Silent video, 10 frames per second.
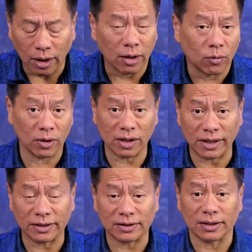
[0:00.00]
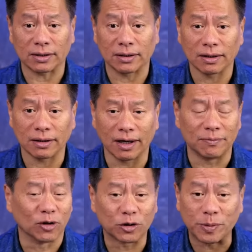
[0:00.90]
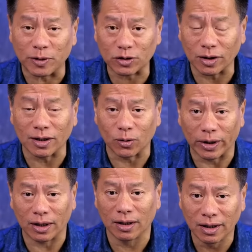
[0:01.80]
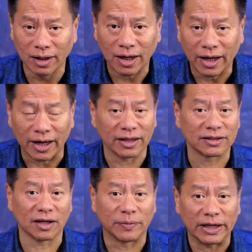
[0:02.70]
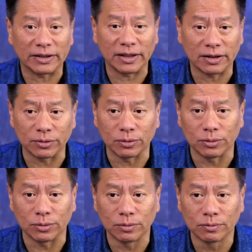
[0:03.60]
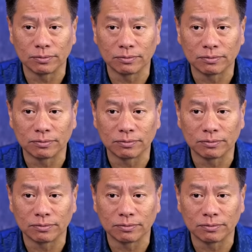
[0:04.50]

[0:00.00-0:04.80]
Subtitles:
one of the things that most people struggle with is the ability to